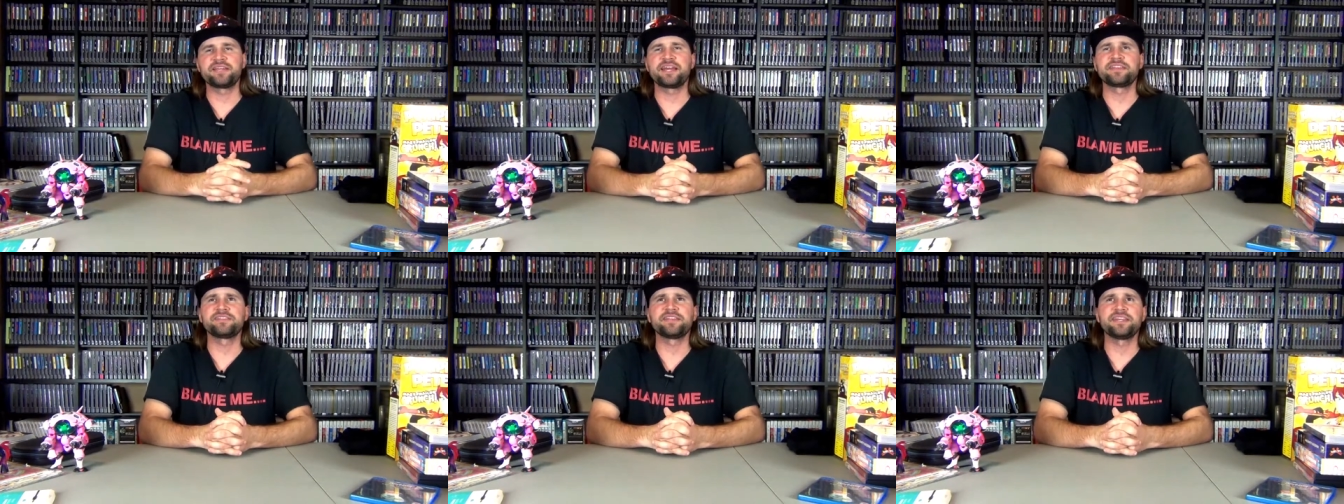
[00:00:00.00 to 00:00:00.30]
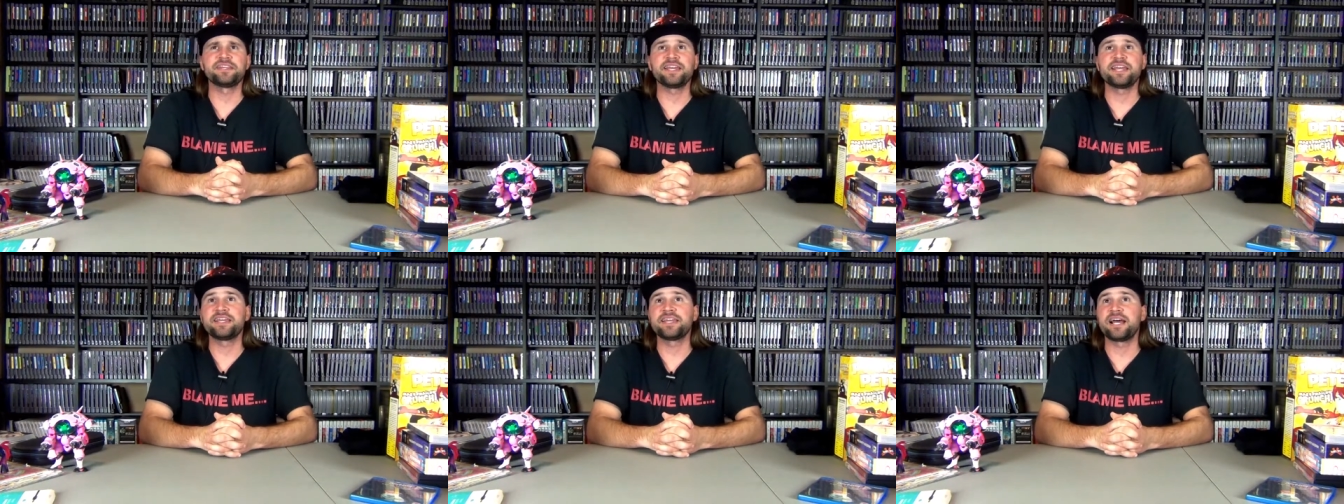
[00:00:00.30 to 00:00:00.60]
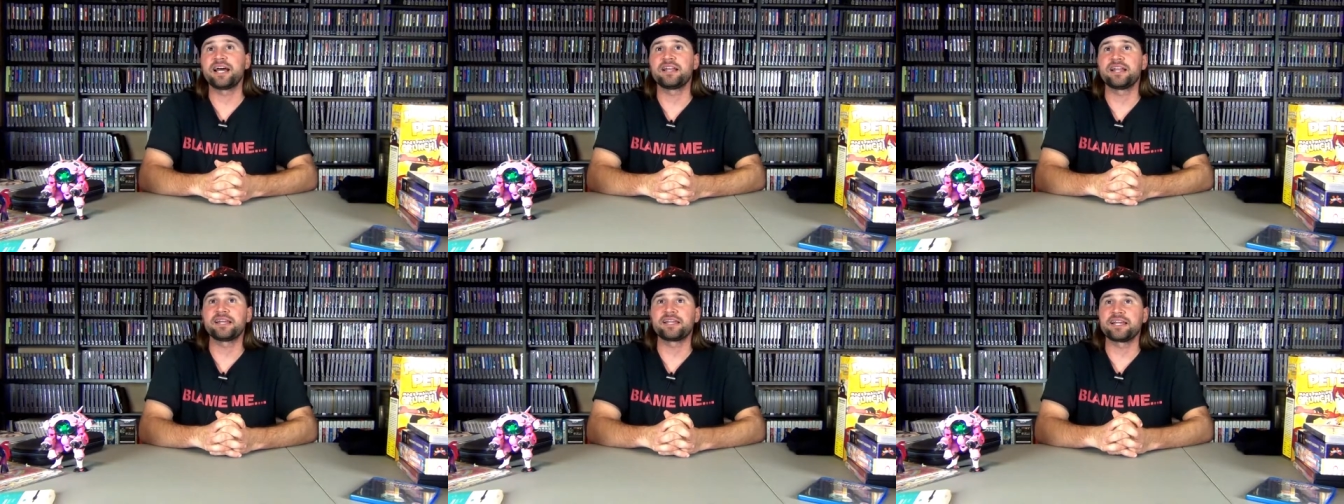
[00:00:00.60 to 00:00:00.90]
I think he
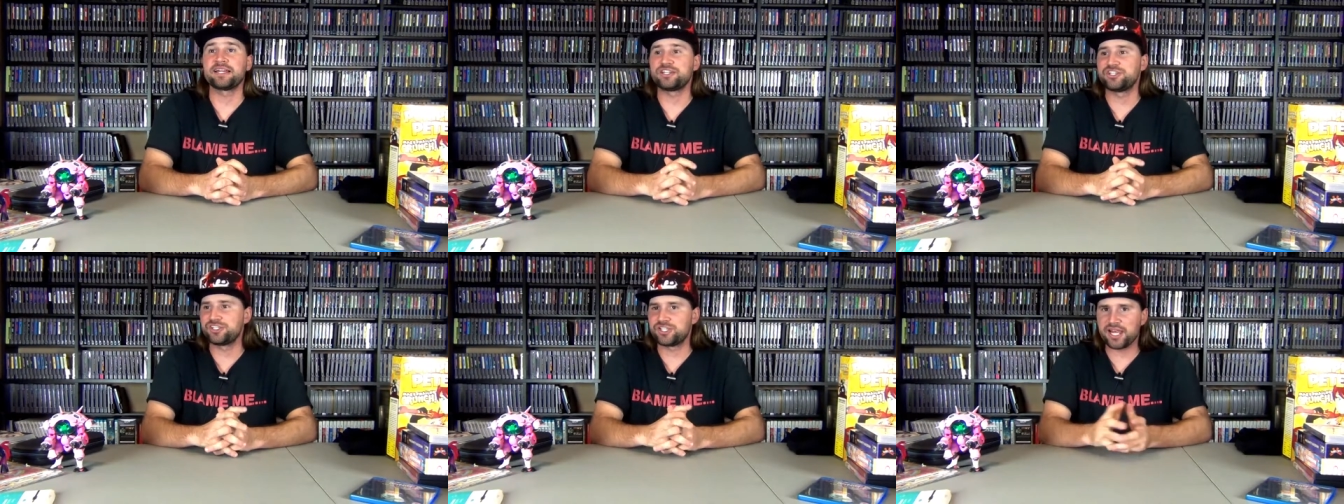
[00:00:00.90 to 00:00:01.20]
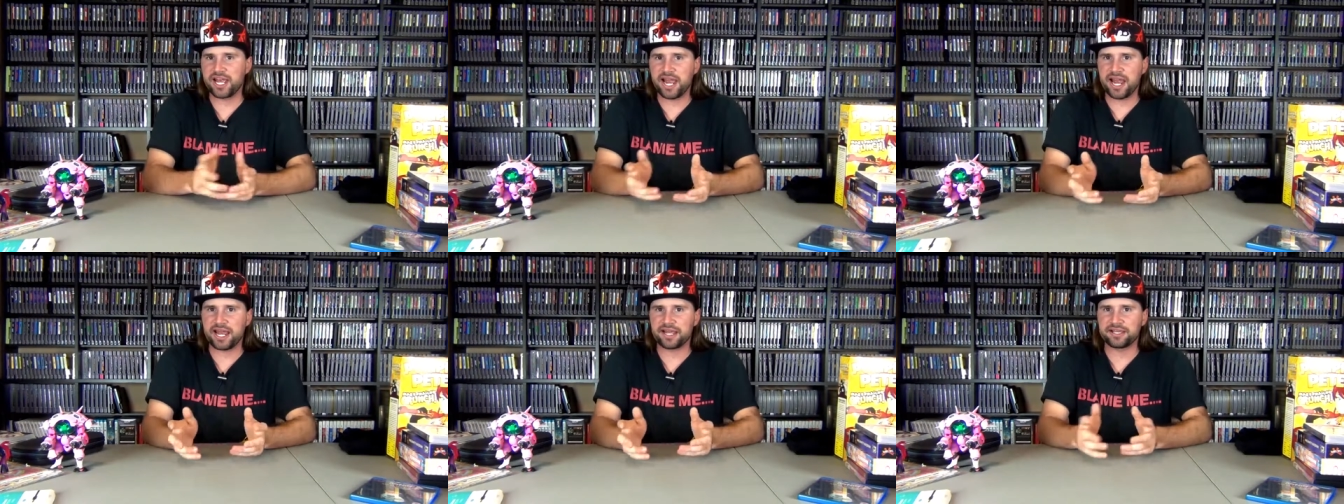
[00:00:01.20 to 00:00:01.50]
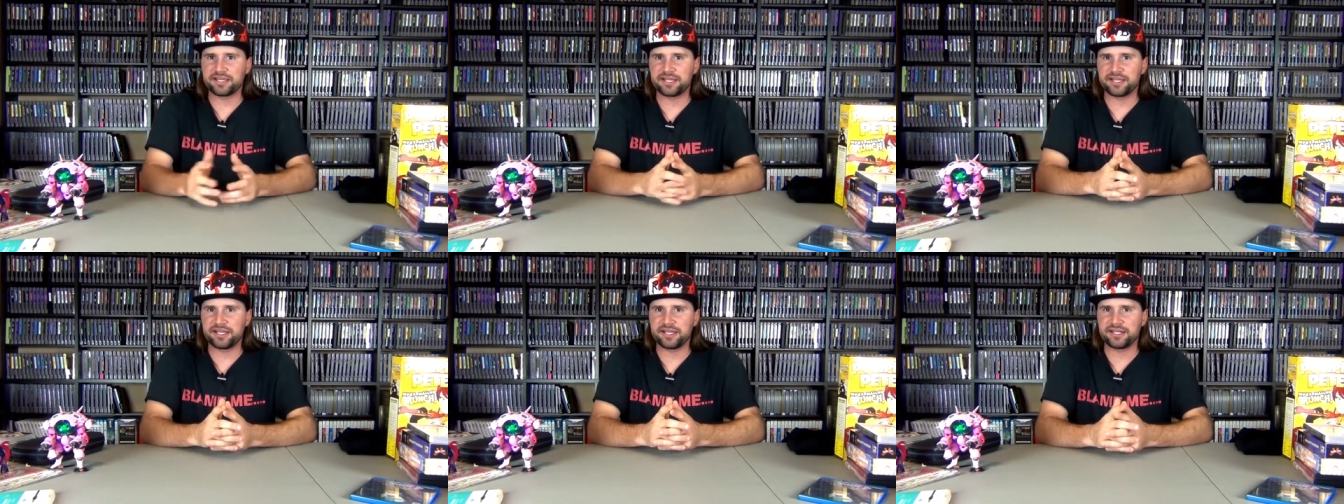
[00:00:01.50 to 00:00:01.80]
got like a
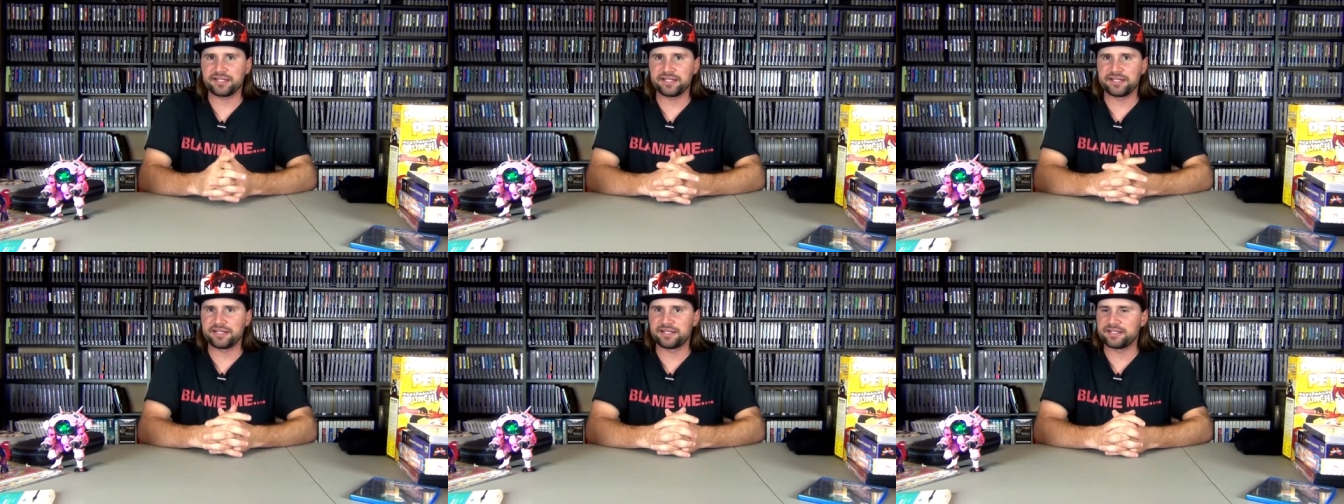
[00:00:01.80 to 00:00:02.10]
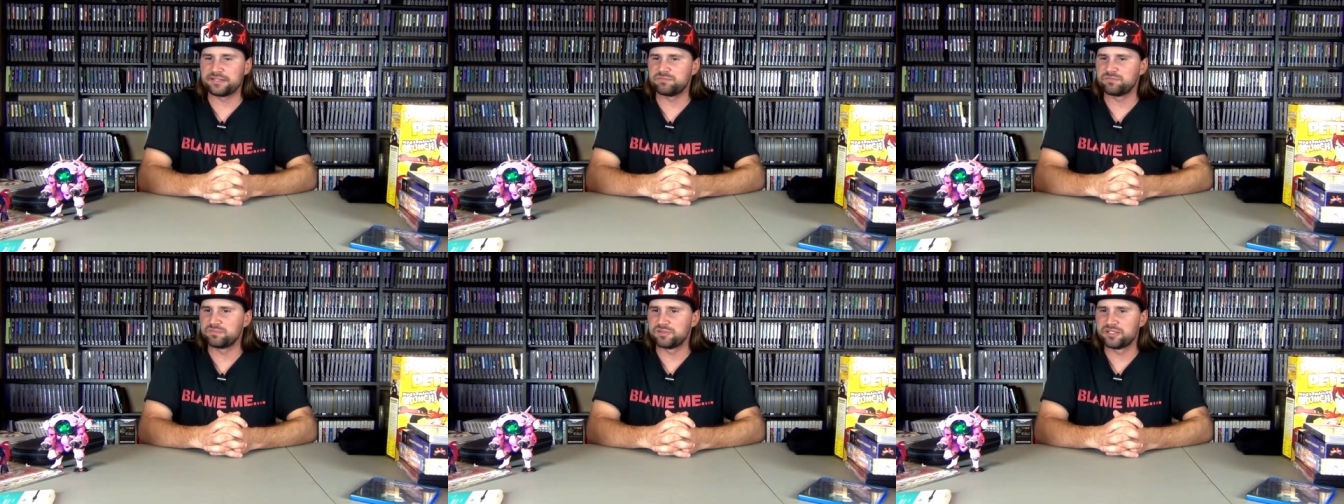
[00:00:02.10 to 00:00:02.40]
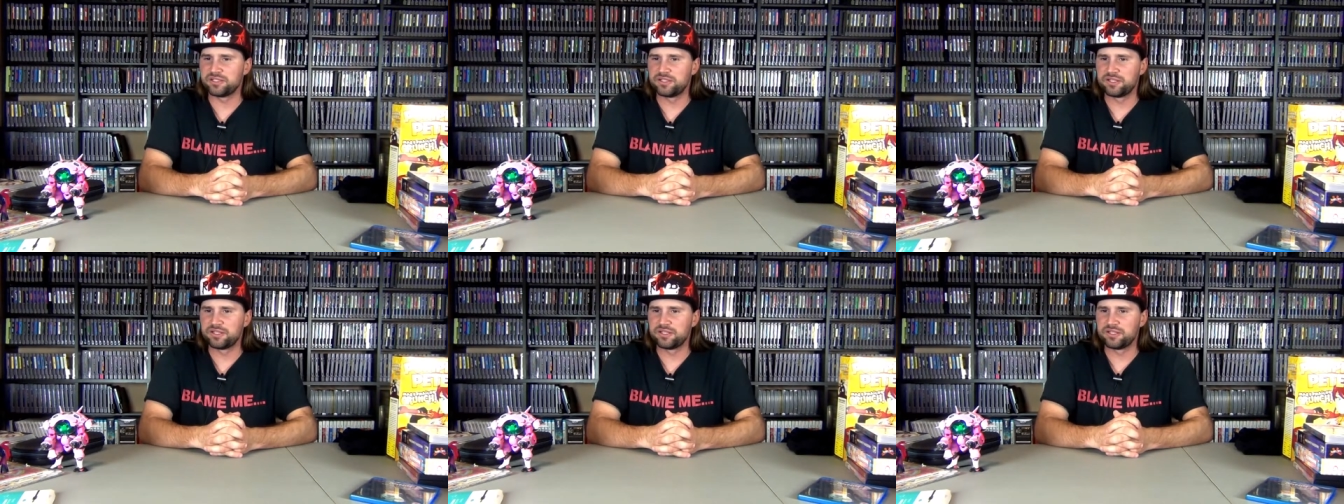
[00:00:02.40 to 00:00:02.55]
jacket and